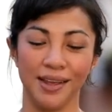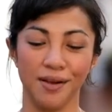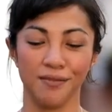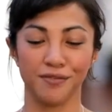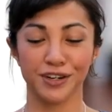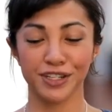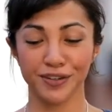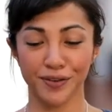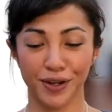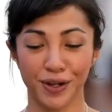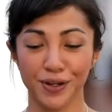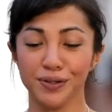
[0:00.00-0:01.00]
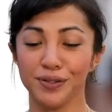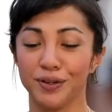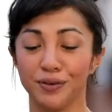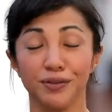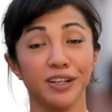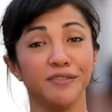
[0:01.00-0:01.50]
First of all,
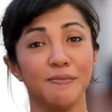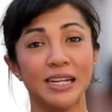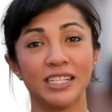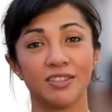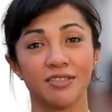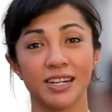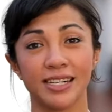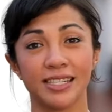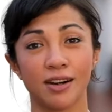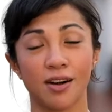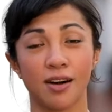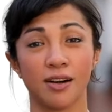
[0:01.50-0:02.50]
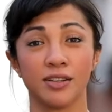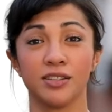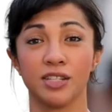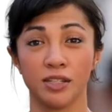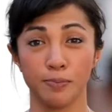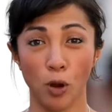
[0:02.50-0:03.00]
reef manta rays are the
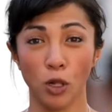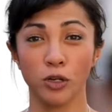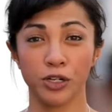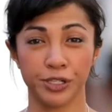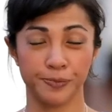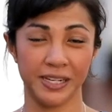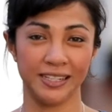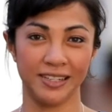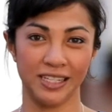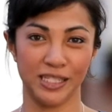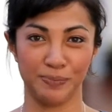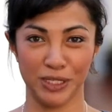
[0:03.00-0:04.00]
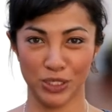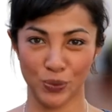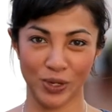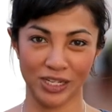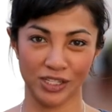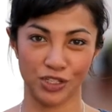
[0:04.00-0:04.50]
smaller species
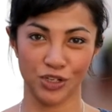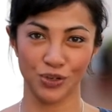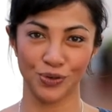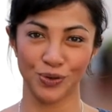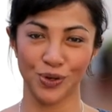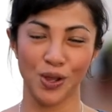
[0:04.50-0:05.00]
between the two.